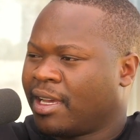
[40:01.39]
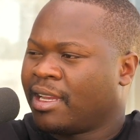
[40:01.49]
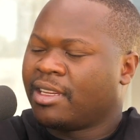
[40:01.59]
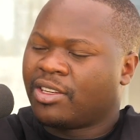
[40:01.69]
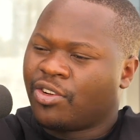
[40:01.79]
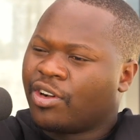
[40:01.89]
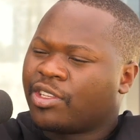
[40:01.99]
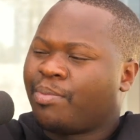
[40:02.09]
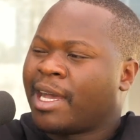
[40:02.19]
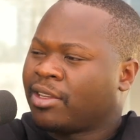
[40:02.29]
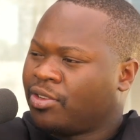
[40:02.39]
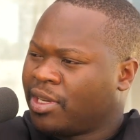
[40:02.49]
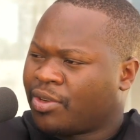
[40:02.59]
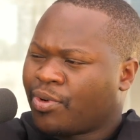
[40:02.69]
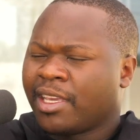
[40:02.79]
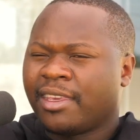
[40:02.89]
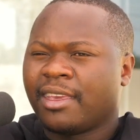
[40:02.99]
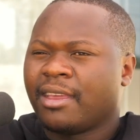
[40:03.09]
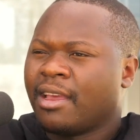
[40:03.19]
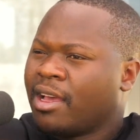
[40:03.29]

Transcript: And it goes back to networking,